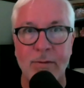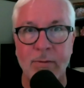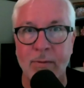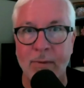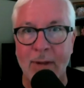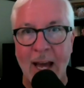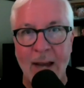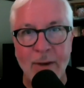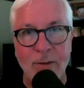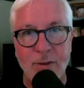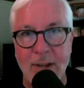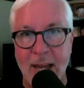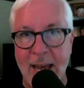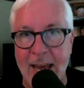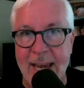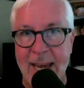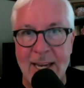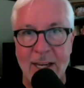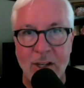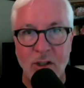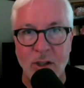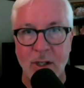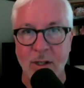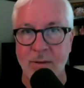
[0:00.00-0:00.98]
life
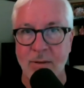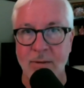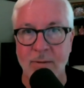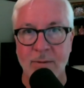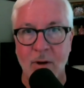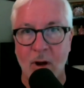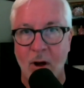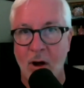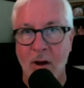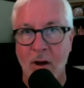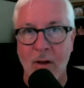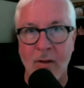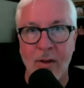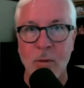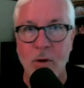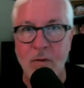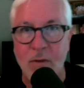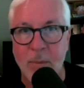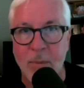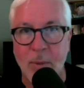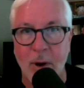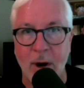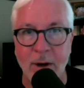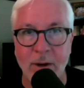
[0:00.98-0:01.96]
stage and all the
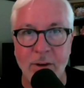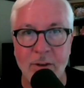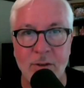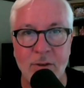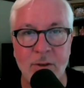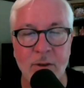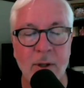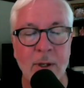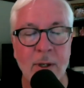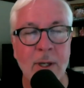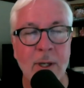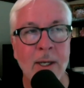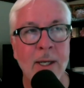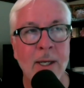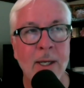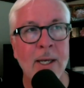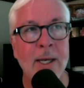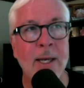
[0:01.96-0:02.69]
moving parts. Yeah.